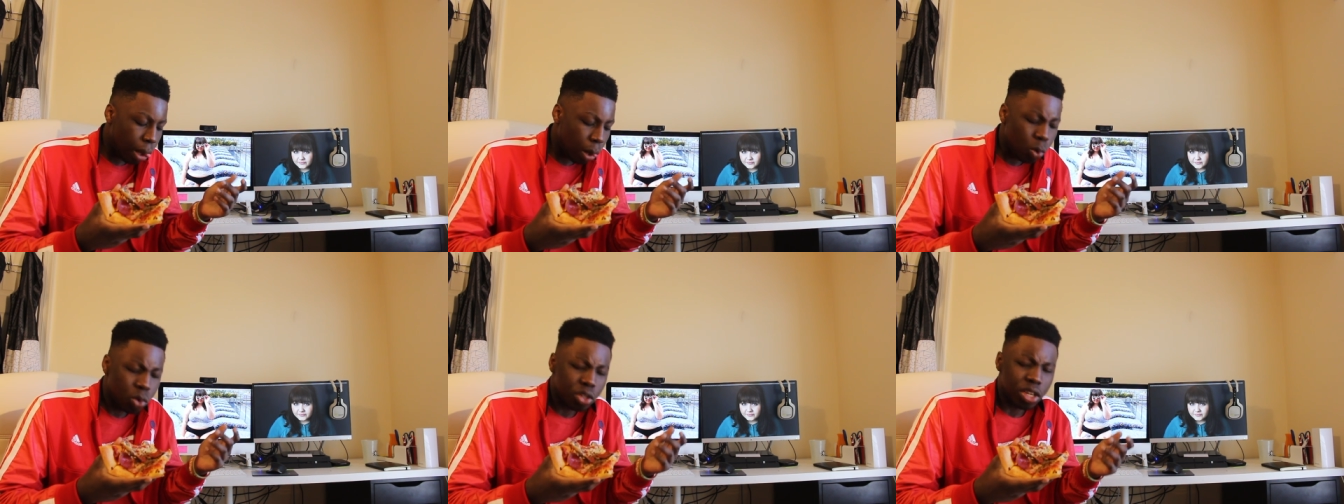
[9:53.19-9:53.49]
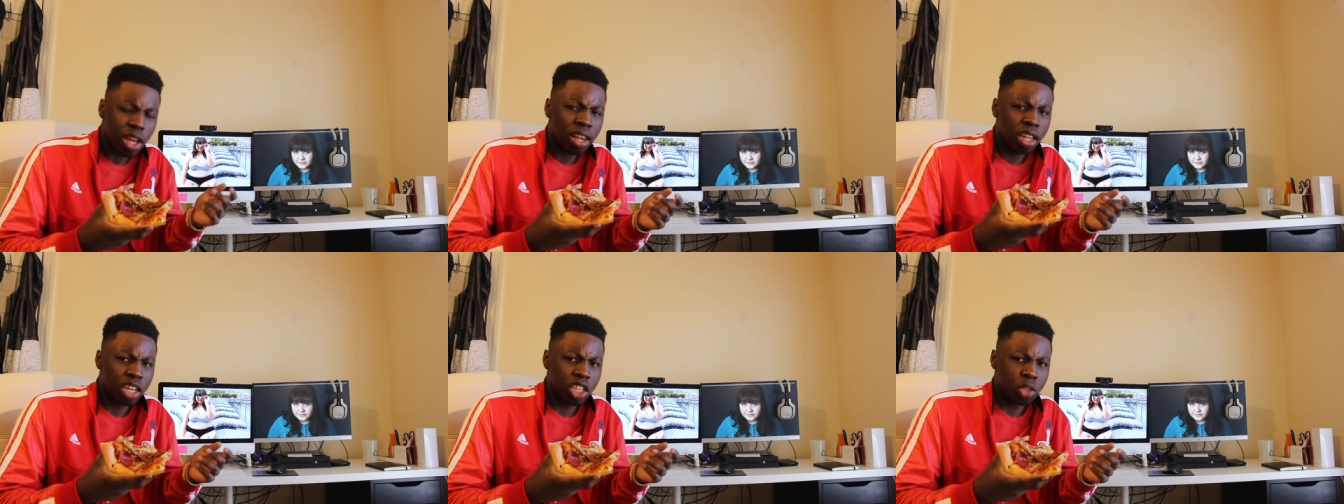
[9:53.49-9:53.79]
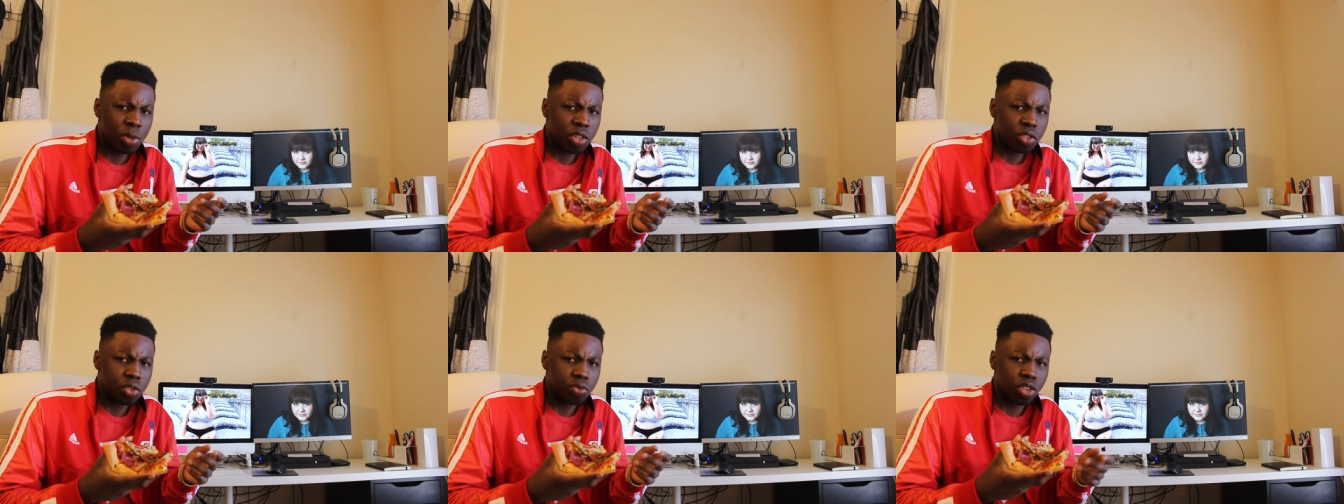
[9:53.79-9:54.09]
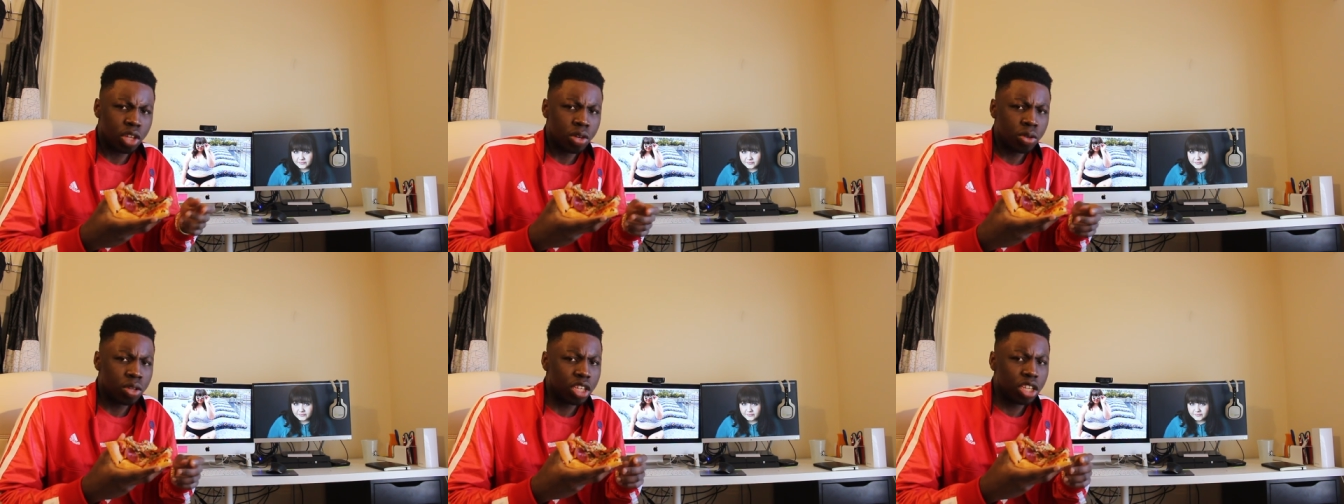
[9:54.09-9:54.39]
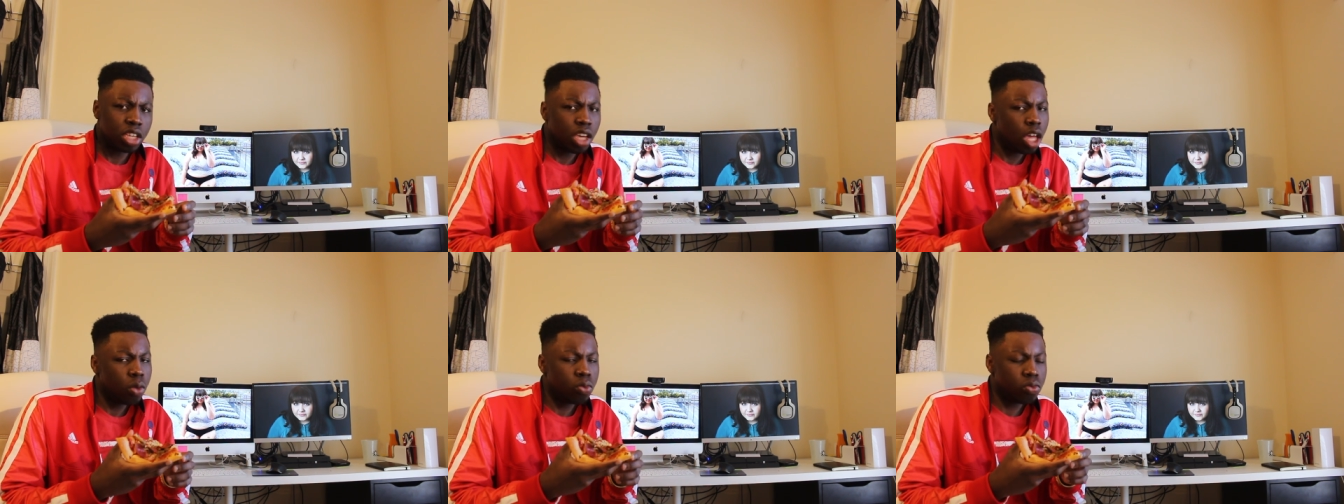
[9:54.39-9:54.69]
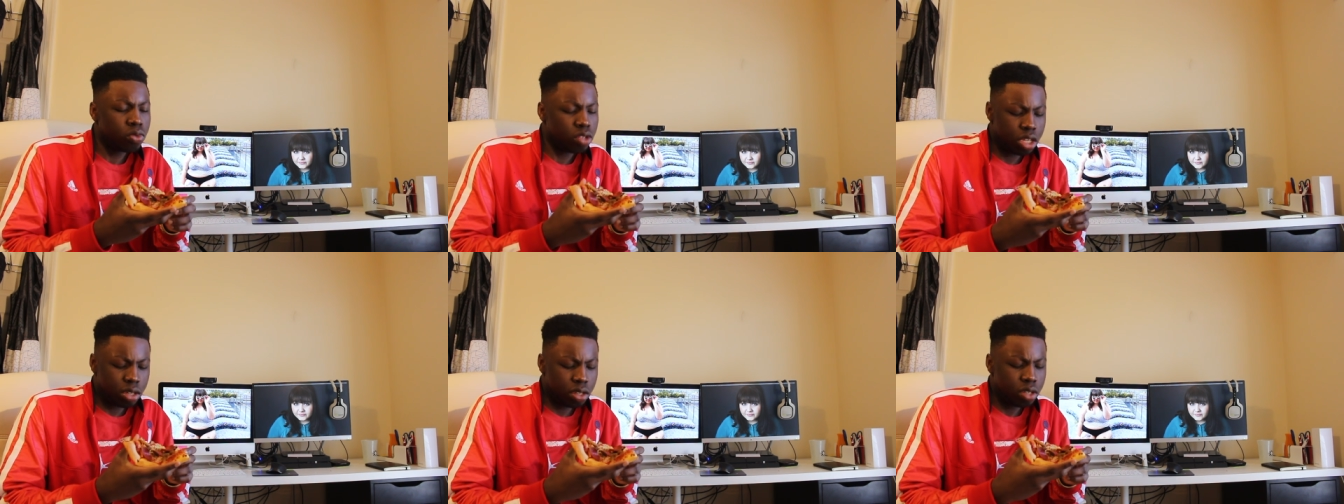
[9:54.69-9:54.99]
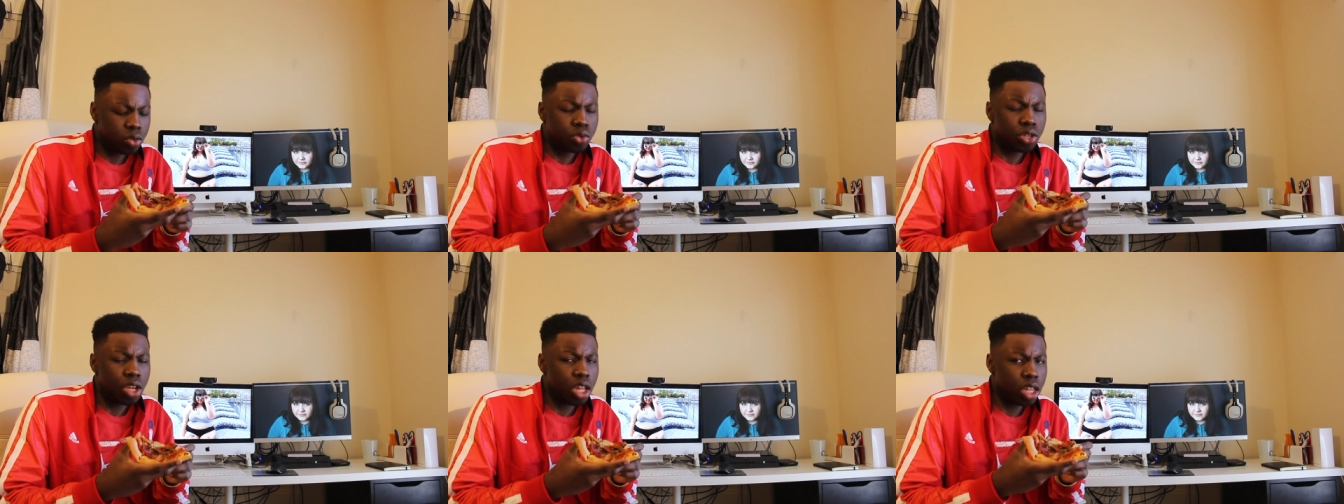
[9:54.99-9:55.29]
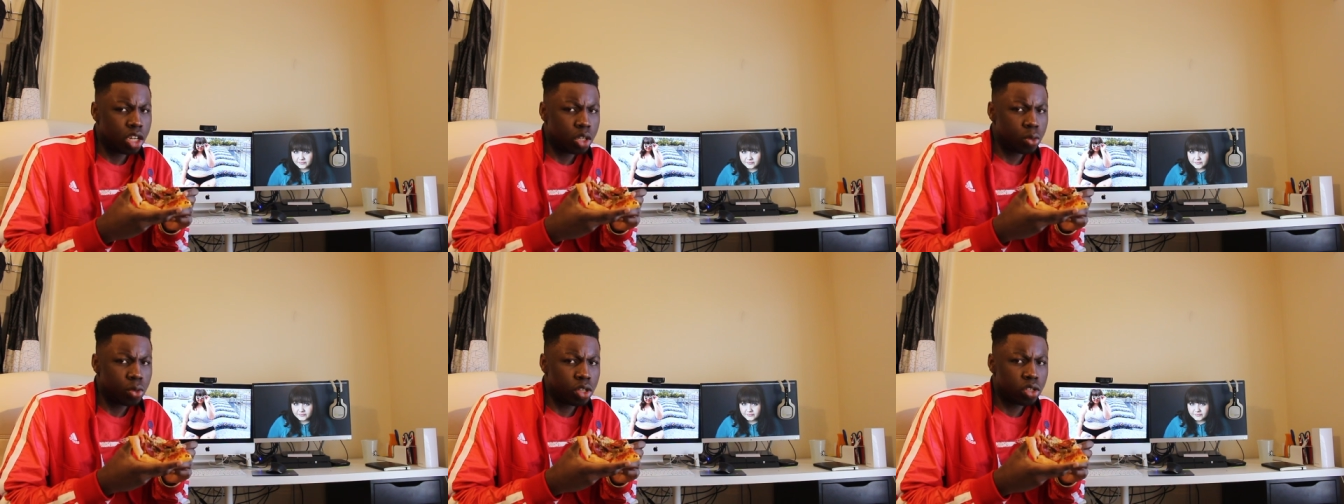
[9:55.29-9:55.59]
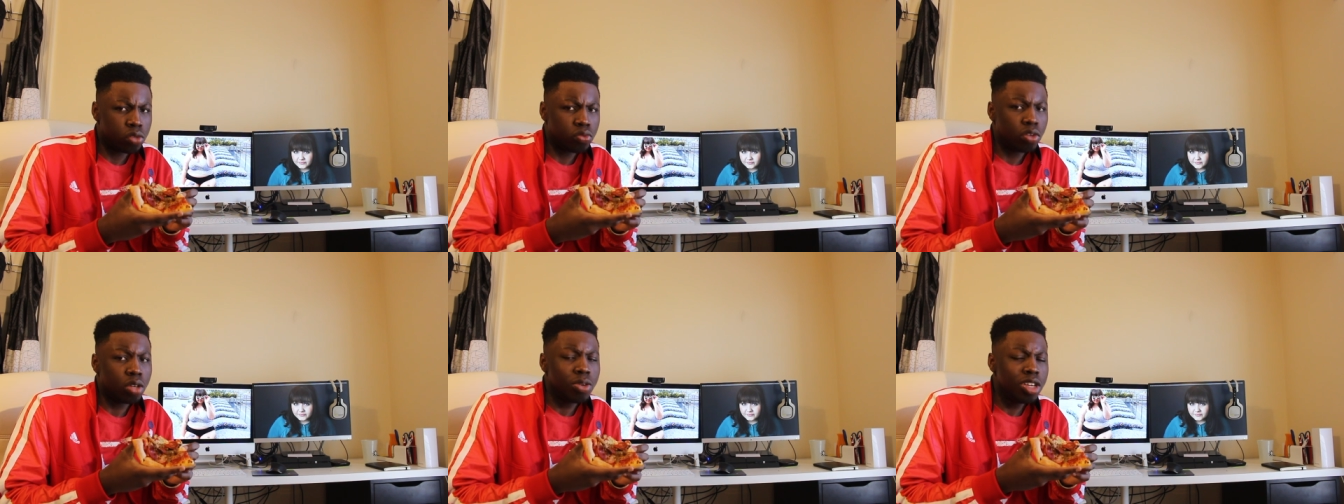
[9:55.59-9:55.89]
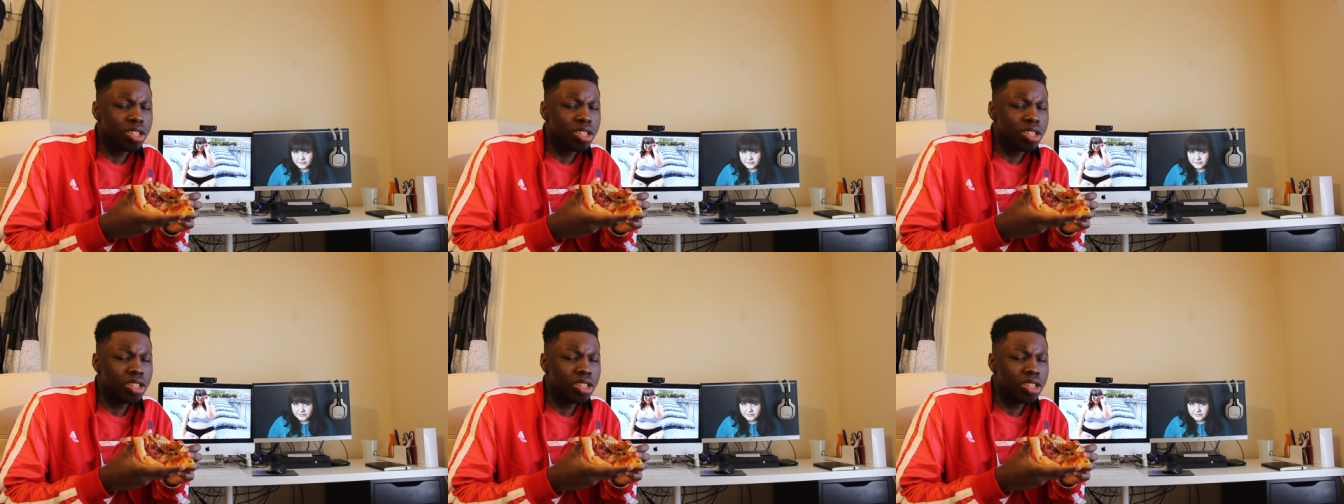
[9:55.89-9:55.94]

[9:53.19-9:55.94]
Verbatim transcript: It was hella expensive though. It was hella expensive.